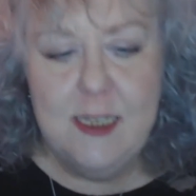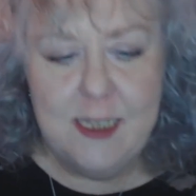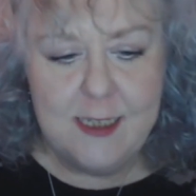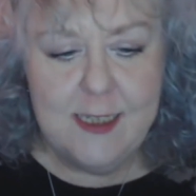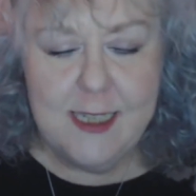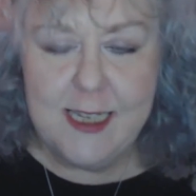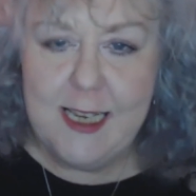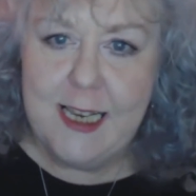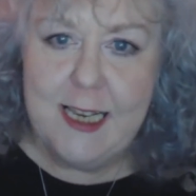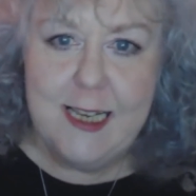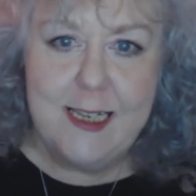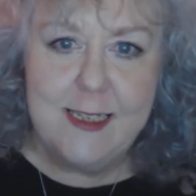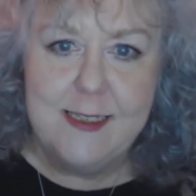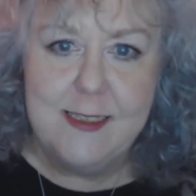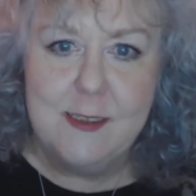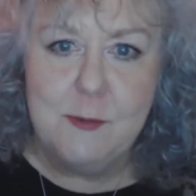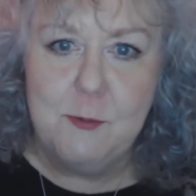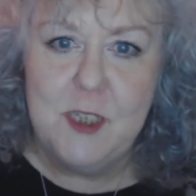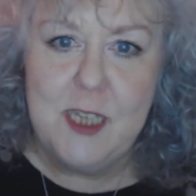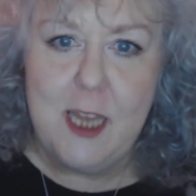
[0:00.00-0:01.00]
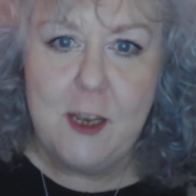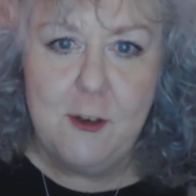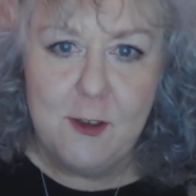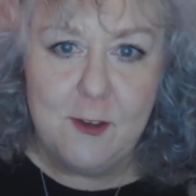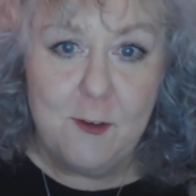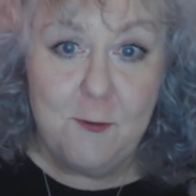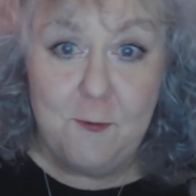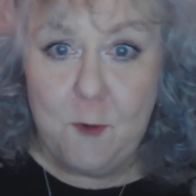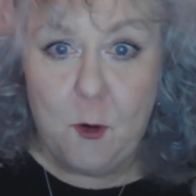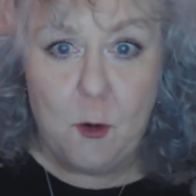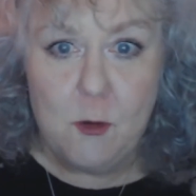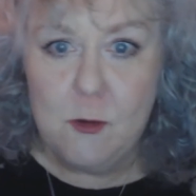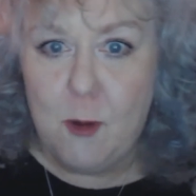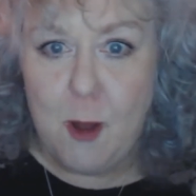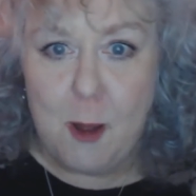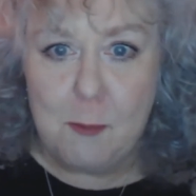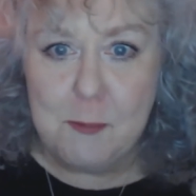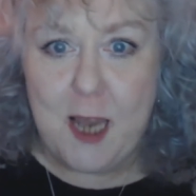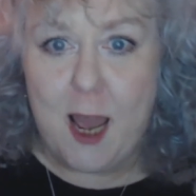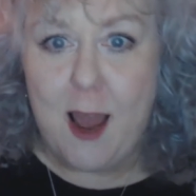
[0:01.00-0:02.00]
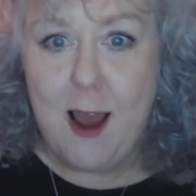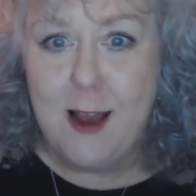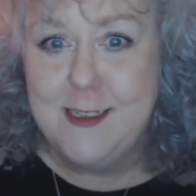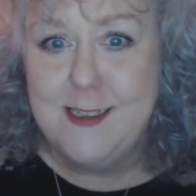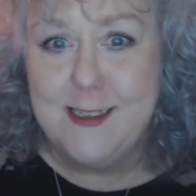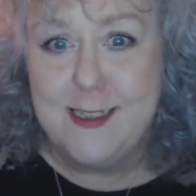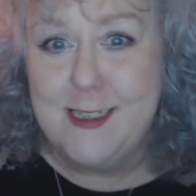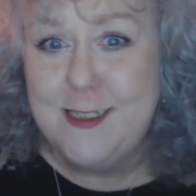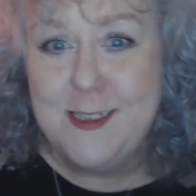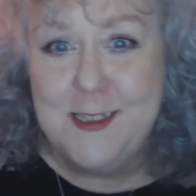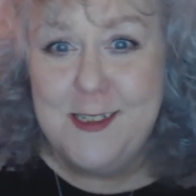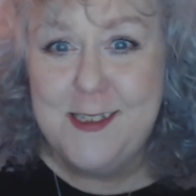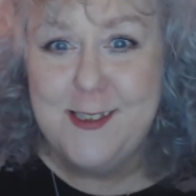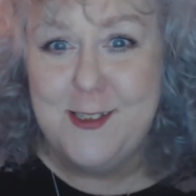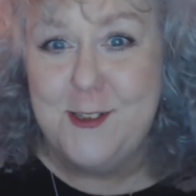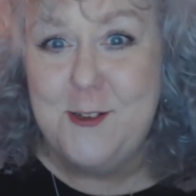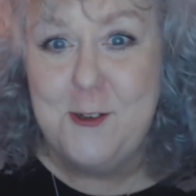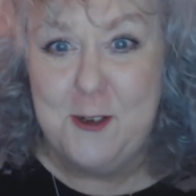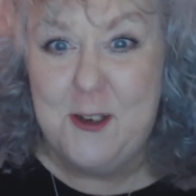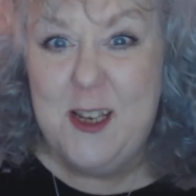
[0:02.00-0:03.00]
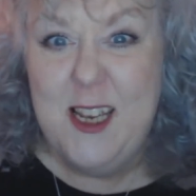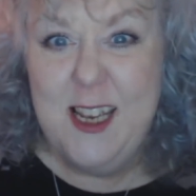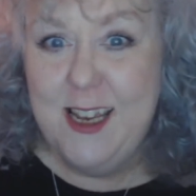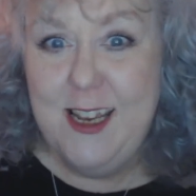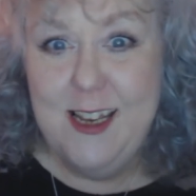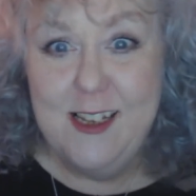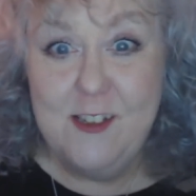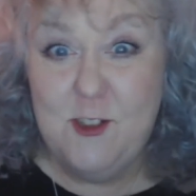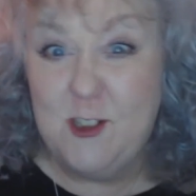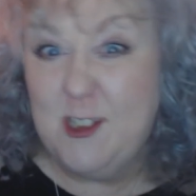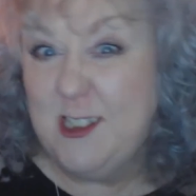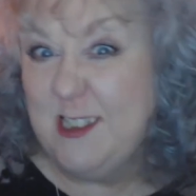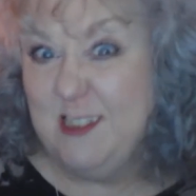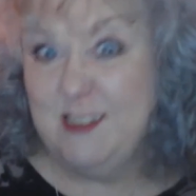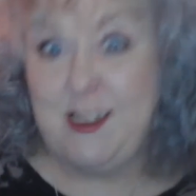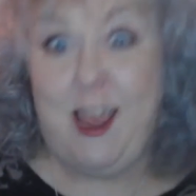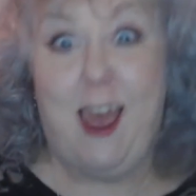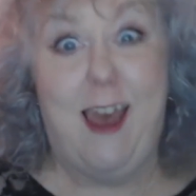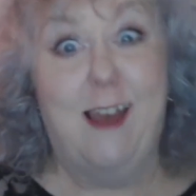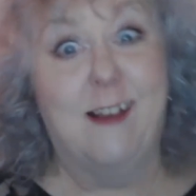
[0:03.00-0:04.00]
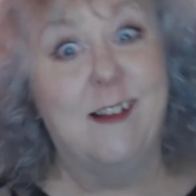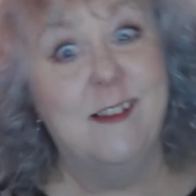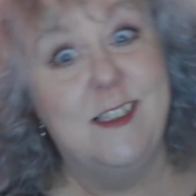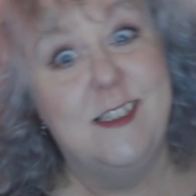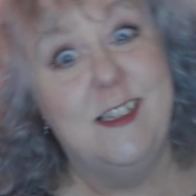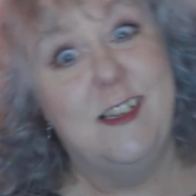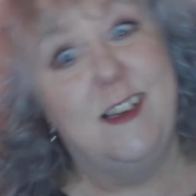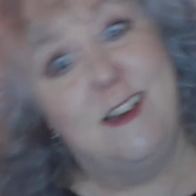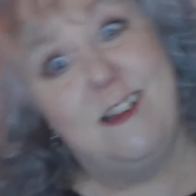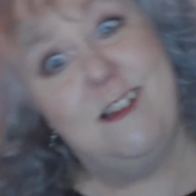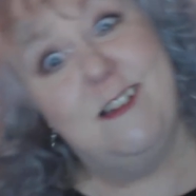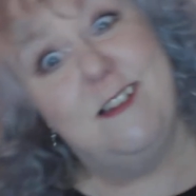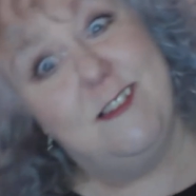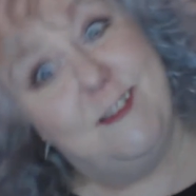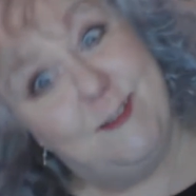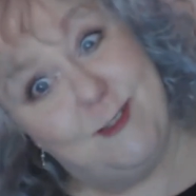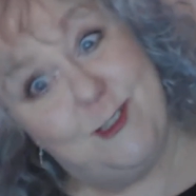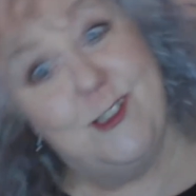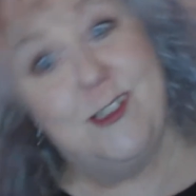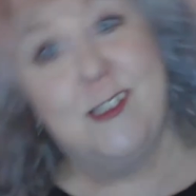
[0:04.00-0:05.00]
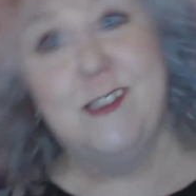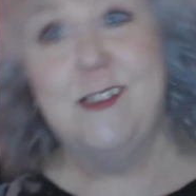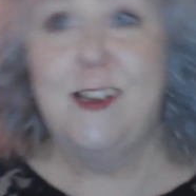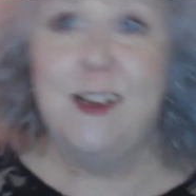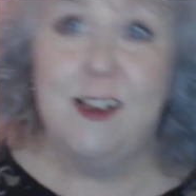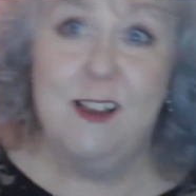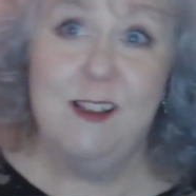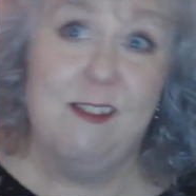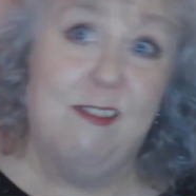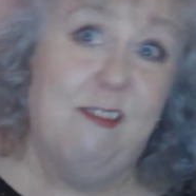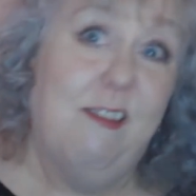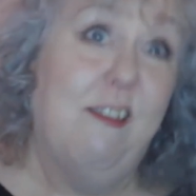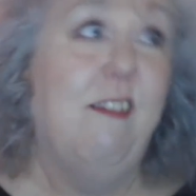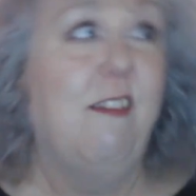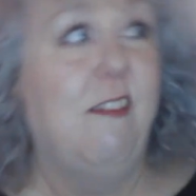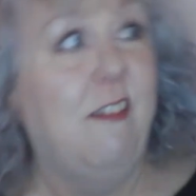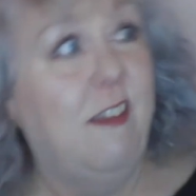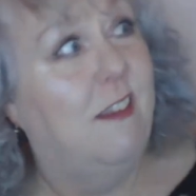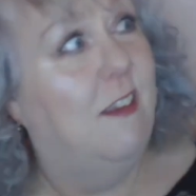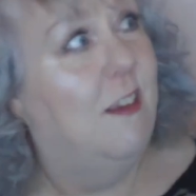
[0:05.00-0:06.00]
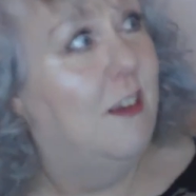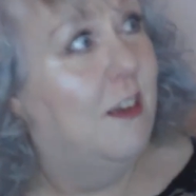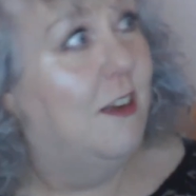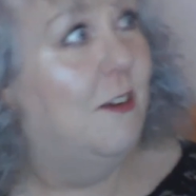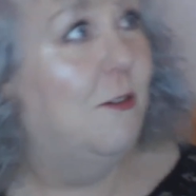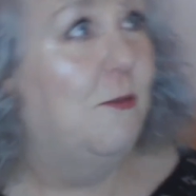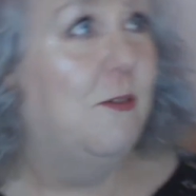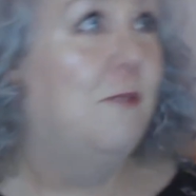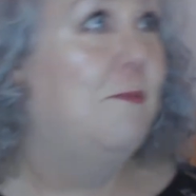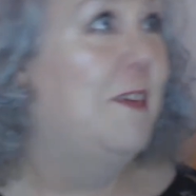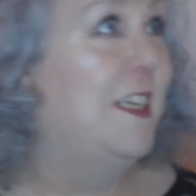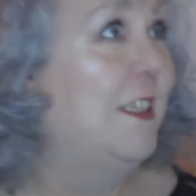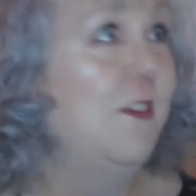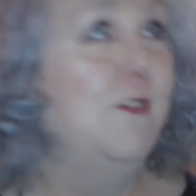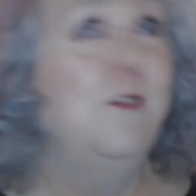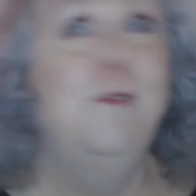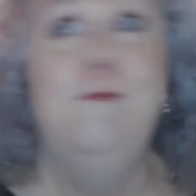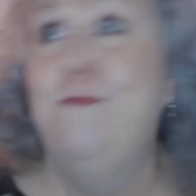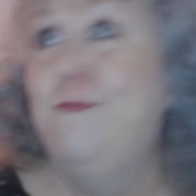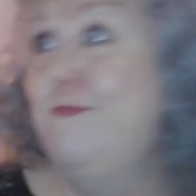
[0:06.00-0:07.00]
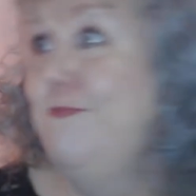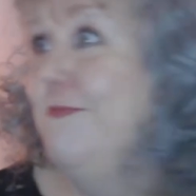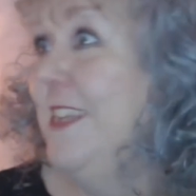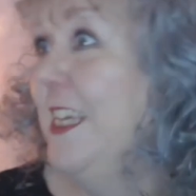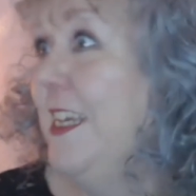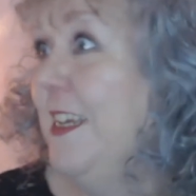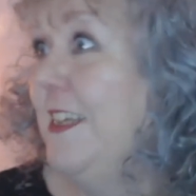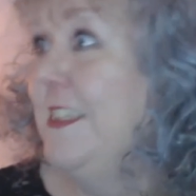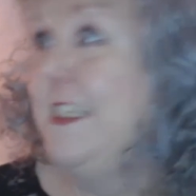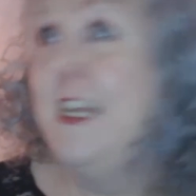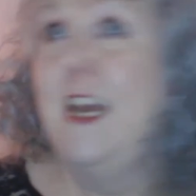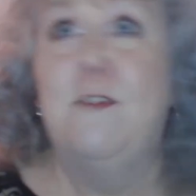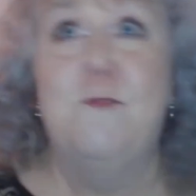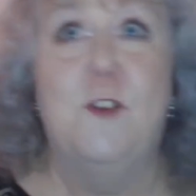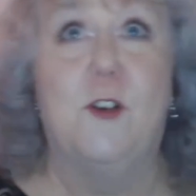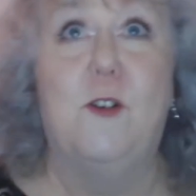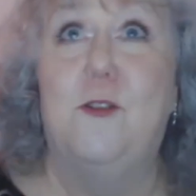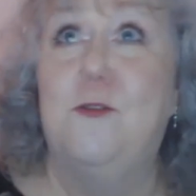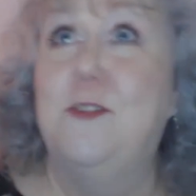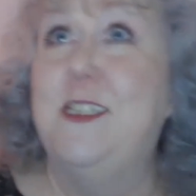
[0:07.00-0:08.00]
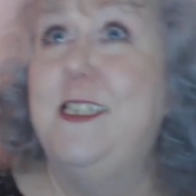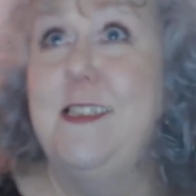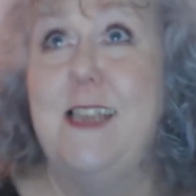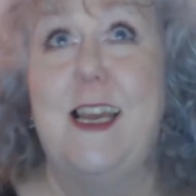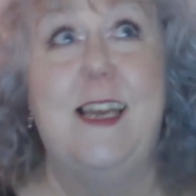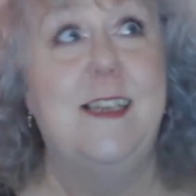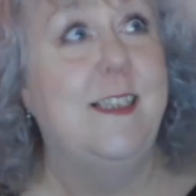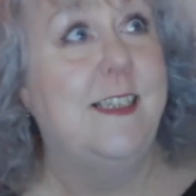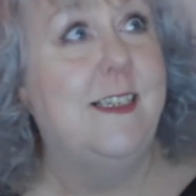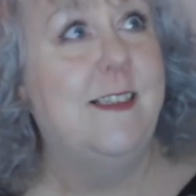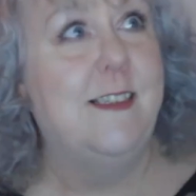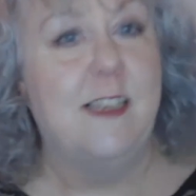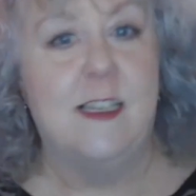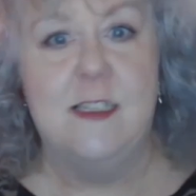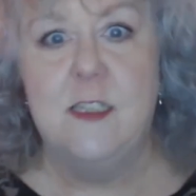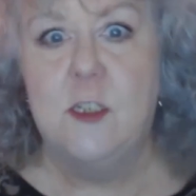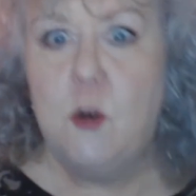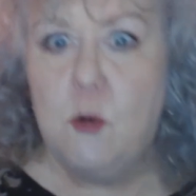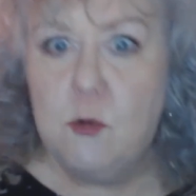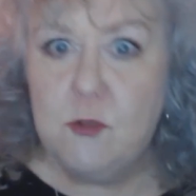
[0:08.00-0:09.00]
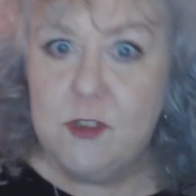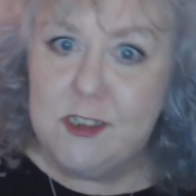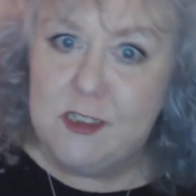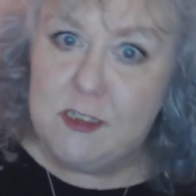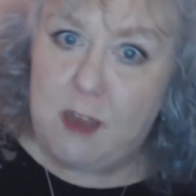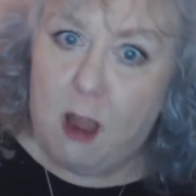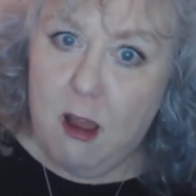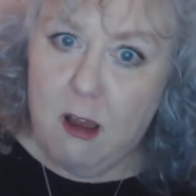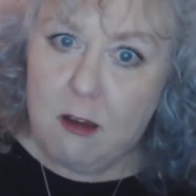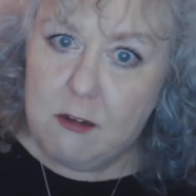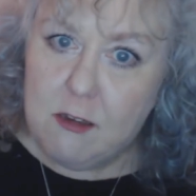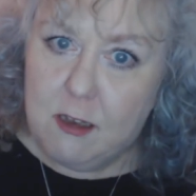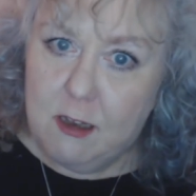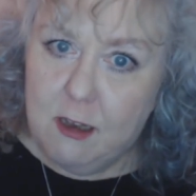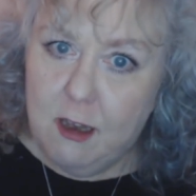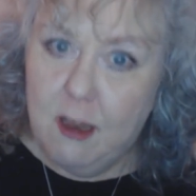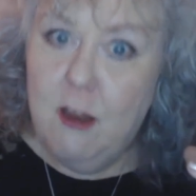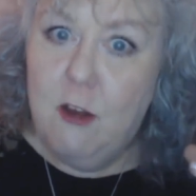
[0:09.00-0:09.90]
that the ace without the follow-up cards in the suit just hangs there. It's just like, oh, what am I doing? Yeah, I've got all these ideas and they're all stuck.